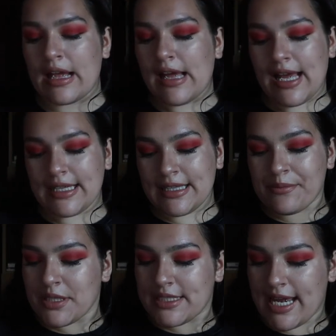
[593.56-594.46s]
And
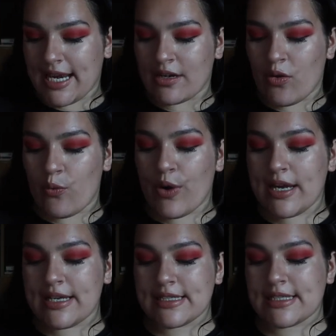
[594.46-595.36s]
number 10,
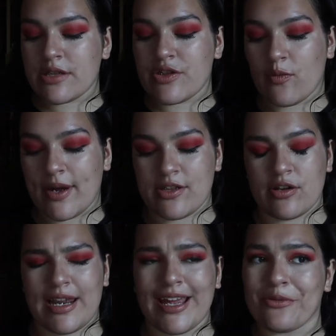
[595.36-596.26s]
what is the
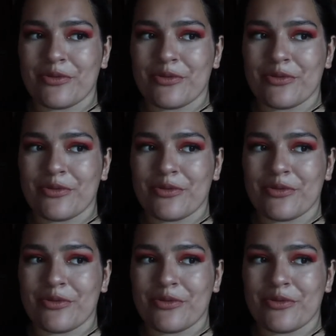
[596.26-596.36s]
weather like?